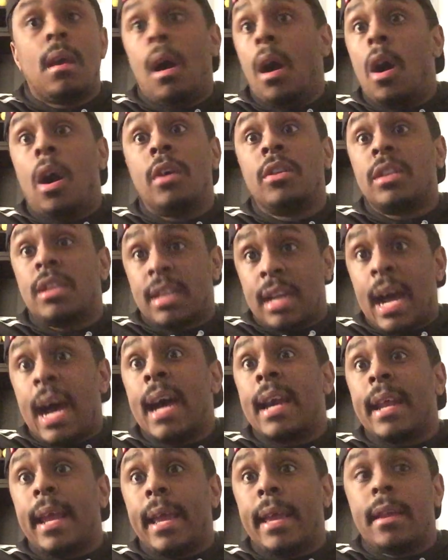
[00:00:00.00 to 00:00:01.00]

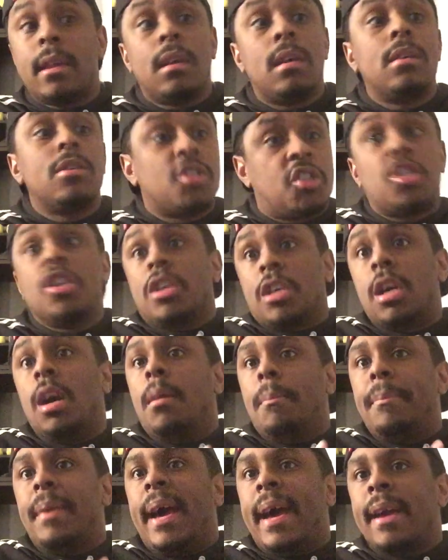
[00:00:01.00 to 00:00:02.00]
Andrade should
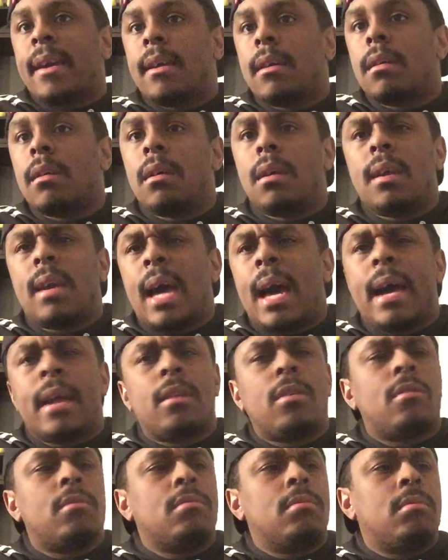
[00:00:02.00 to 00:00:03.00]
come back. I
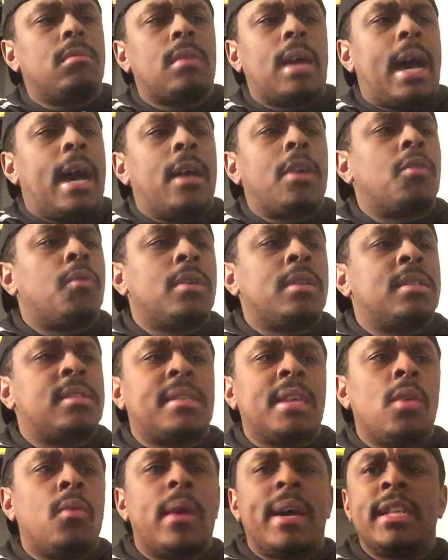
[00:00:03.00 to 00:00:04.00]
don't
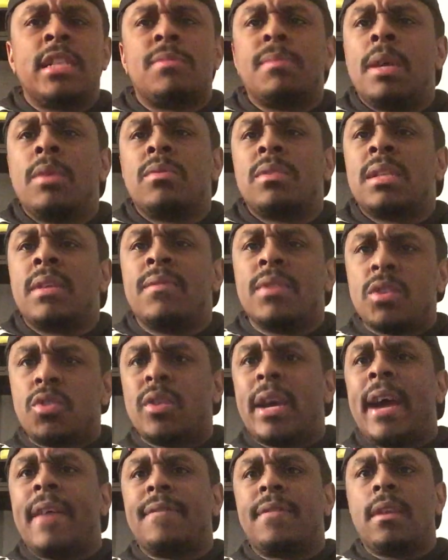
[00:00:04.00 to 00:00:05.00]
understand why this man was never
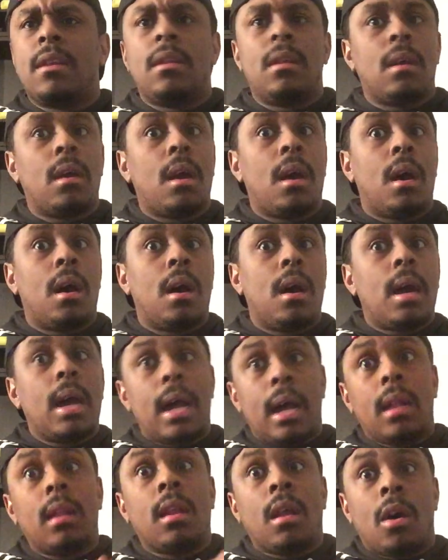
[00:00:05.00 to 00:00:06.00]
drafted.
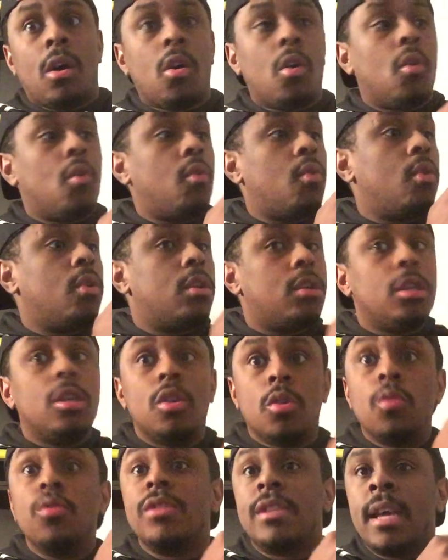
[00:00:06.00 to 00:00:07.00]
Hello,
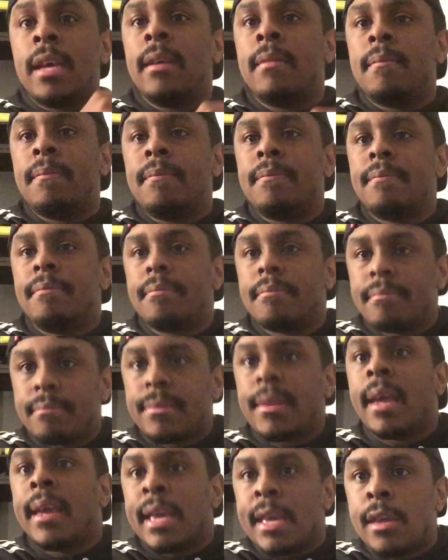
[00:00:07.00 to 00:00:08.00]
use him.
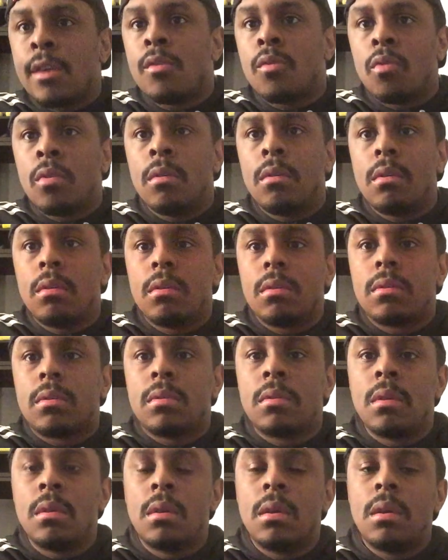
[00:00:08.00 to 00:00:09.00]
Thank you.
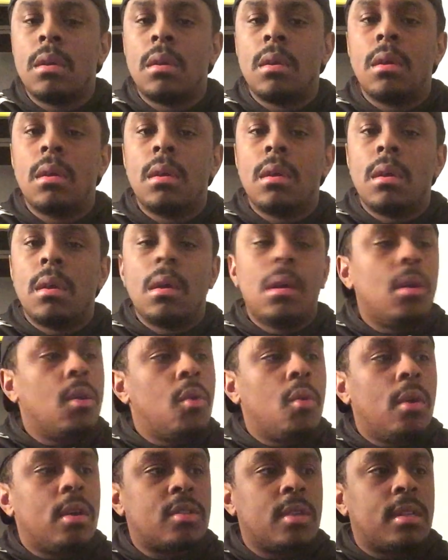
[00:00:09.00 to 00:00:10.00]

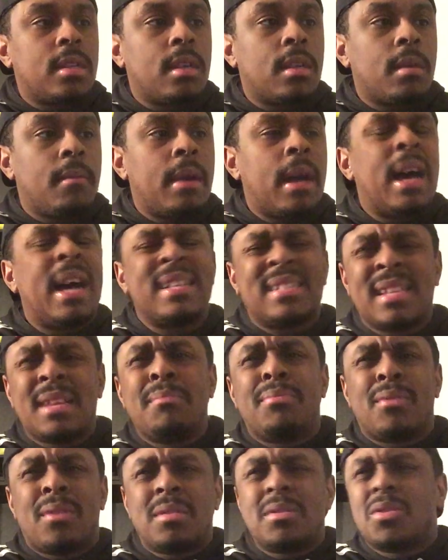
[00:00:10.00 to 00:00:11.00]
Who else I think about? I said
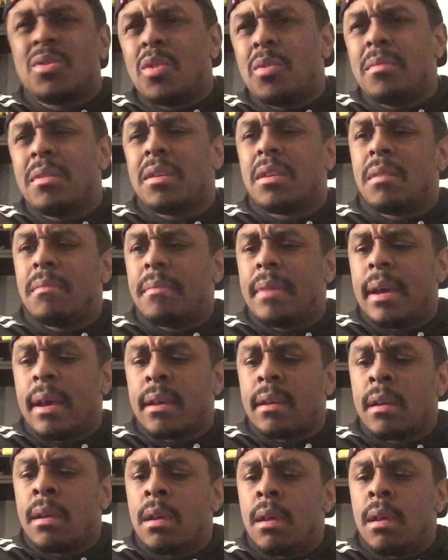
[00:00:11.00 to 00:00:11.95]
Braun Strowman come back.